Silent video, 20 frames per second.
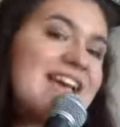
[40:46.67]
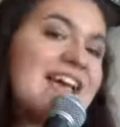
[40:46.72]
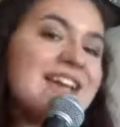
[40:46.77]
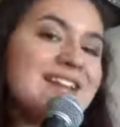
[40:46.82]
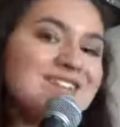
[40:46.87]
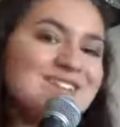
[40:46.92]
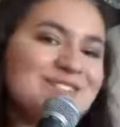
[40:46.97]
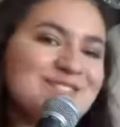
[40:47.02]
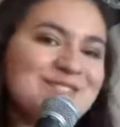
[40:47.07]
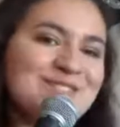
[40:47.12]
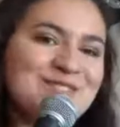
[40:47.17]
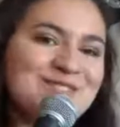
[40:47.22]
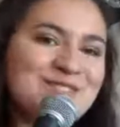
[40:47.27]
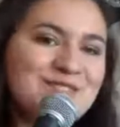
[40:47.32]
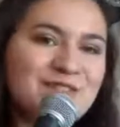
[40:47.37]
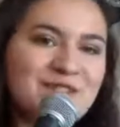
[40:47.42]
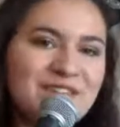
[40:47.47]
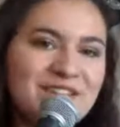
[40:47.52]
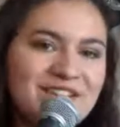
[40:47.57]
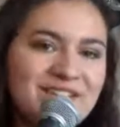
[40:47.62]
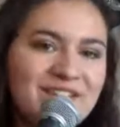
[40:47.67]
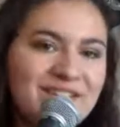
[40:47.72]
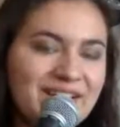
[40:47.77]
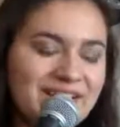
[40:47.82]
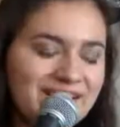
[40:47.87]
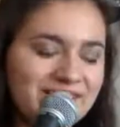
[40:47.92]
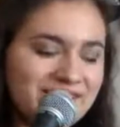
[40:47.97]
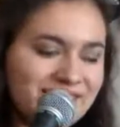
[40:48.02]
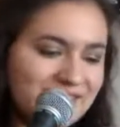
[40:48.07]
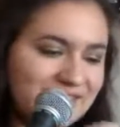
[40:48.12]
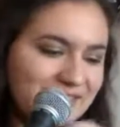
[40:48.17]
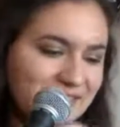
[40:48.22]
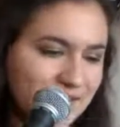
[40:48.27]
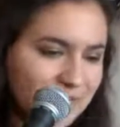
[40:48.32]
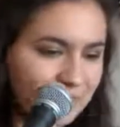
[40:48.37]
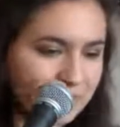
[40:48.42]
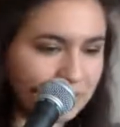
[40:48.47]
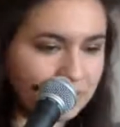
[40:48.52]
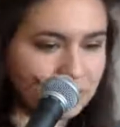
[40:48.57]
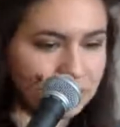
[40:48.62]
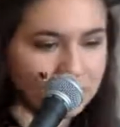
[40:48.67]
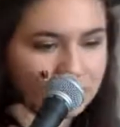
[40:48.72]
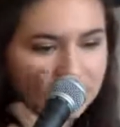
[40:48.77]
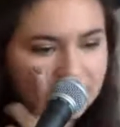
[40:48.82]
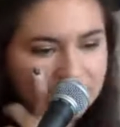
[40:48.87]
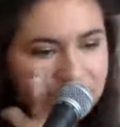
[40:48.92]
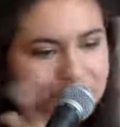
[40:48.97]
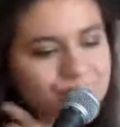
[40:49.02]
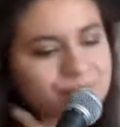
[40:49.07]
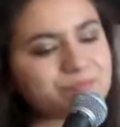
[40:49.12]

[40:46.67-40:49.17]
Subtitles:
head into the studio, I think, to record.